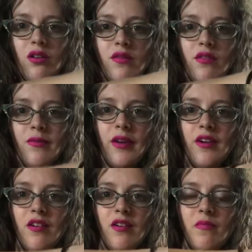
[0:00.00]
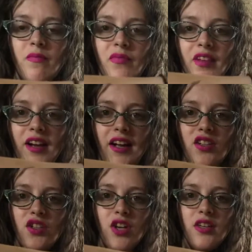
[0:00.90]
over my arm? Like, I
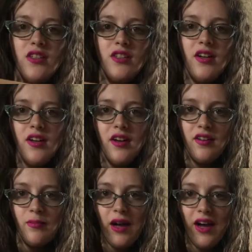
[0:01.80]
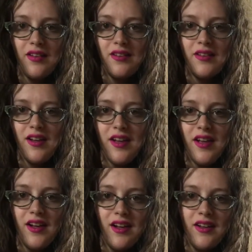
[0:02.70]
just got out of the bath
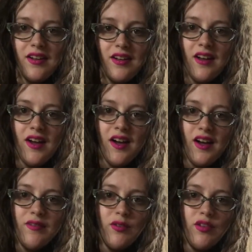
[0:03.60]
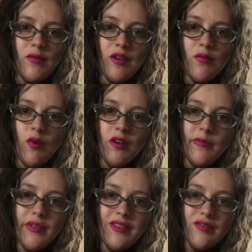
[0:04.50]
and I've only made one
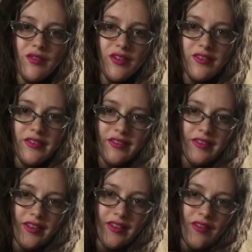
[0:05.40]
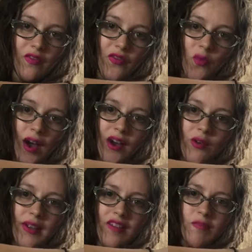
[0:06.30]
piece of art since then. How do
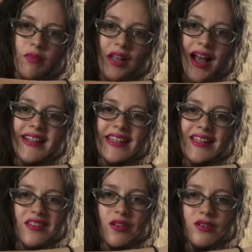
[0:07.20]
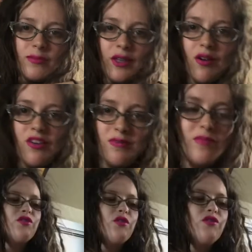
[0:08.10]
I have black ink all over my arm?
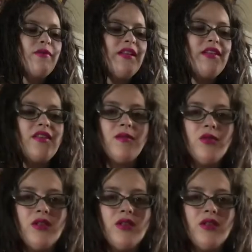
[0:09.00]
Those are my lithium